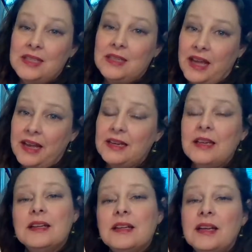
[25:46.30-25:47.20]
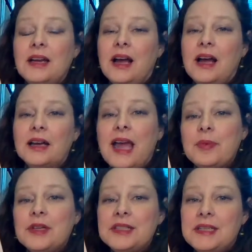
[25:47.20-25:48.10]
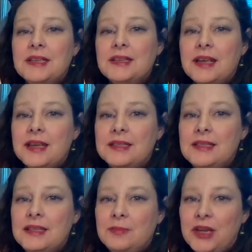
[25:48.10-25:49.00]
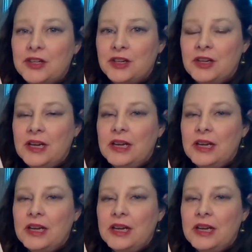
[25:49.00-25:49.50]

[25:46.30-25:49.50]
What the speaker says: That capital D indicates D major.